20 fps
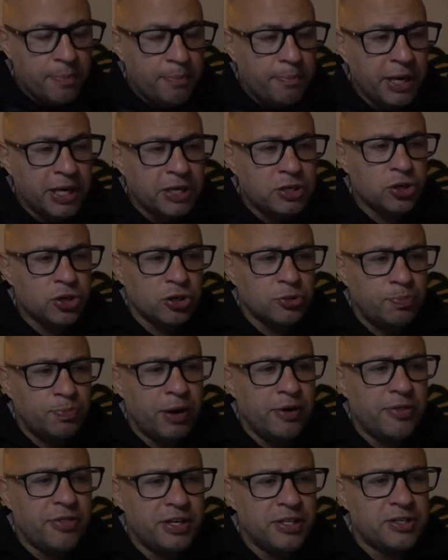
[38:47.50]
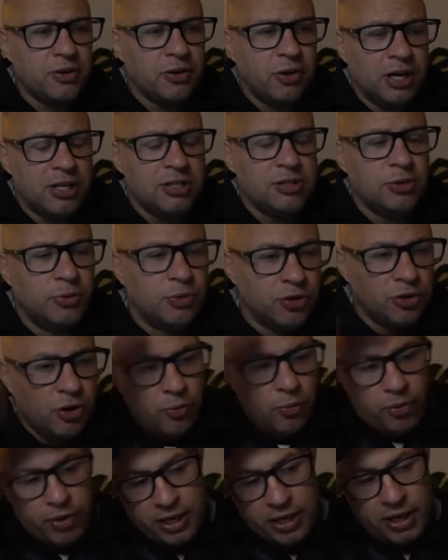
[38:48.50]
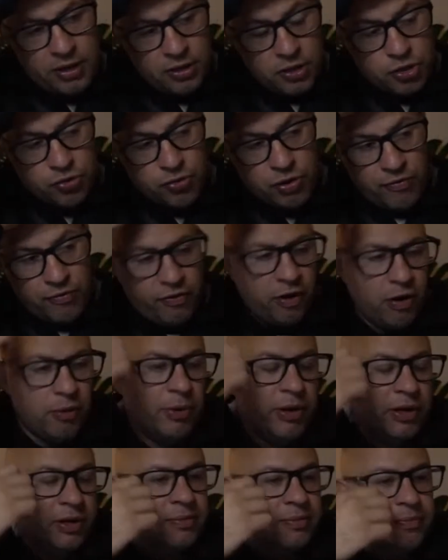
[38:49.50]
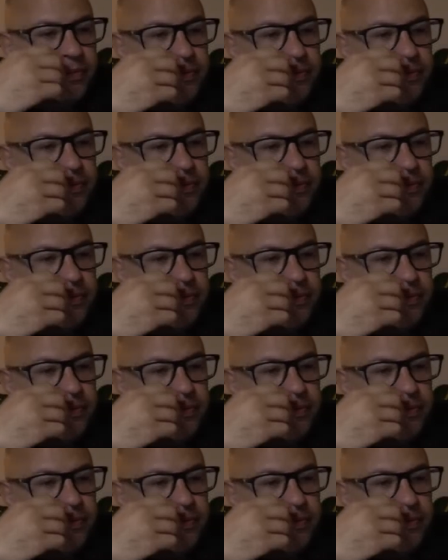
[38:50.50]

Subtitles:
Big shots, both these guys you will not want to get in a street fight with.